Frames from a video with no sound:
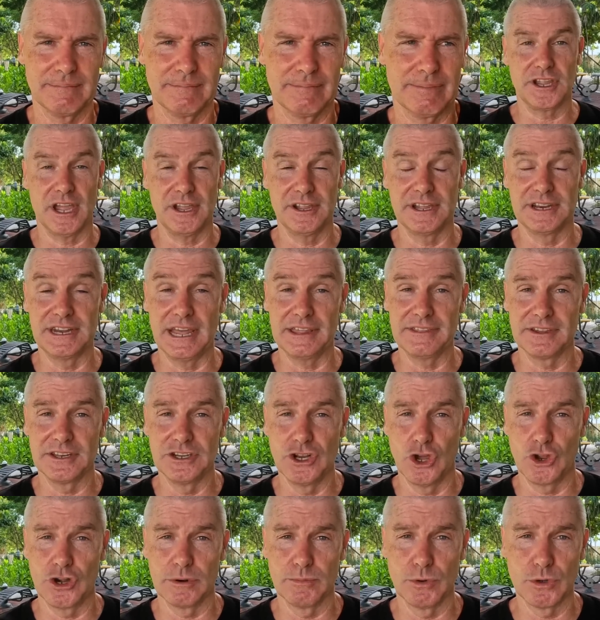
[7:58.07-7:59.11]
Okay, another
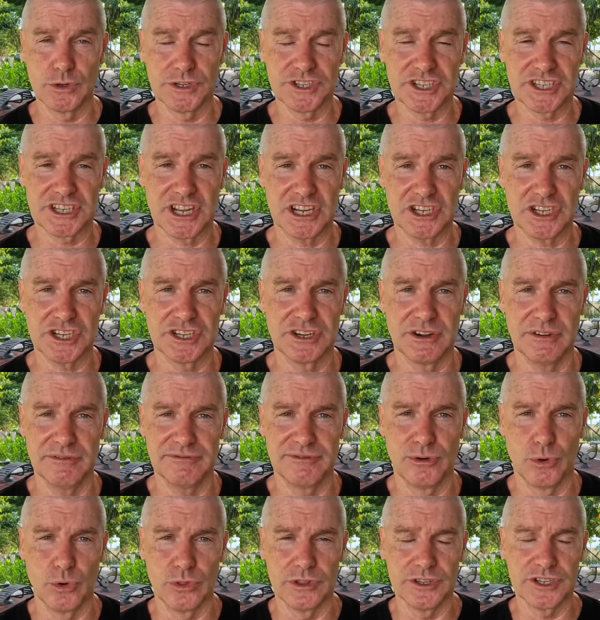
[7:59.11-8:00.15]
notable discussion
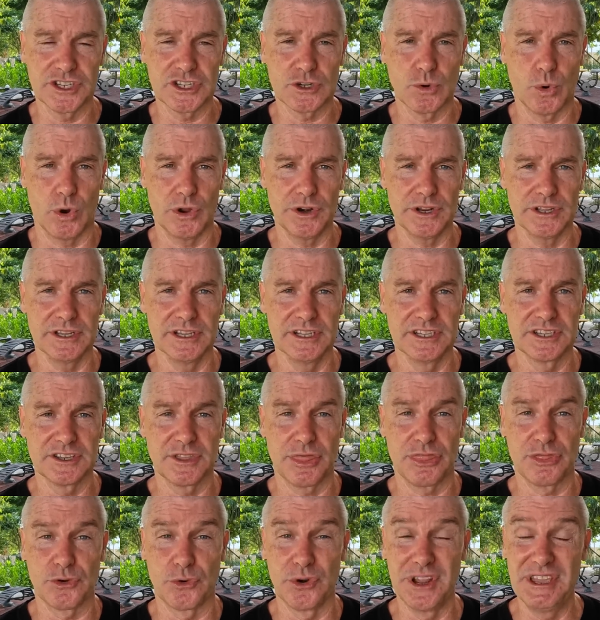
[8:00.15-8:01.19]
for the squad is
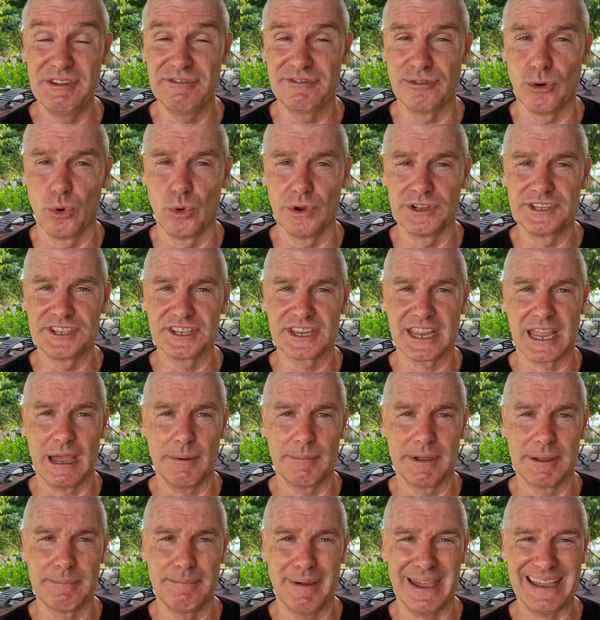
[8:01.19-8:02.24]
3 forwards are
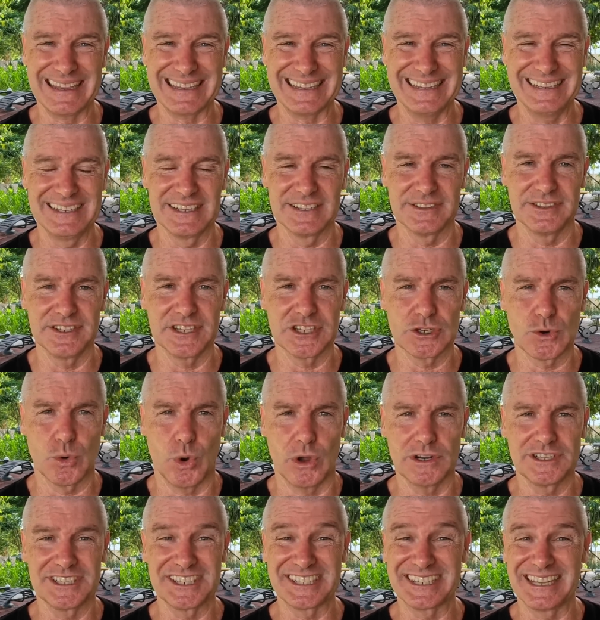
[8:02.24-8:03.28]
coming back into the
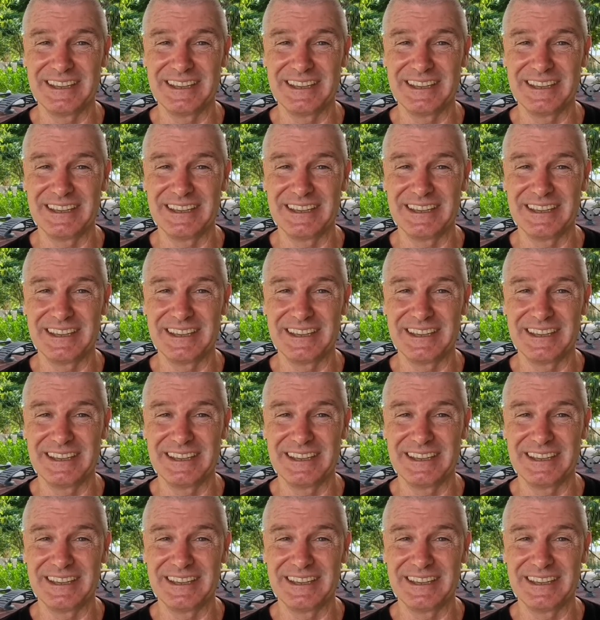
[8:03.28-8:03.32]
squad.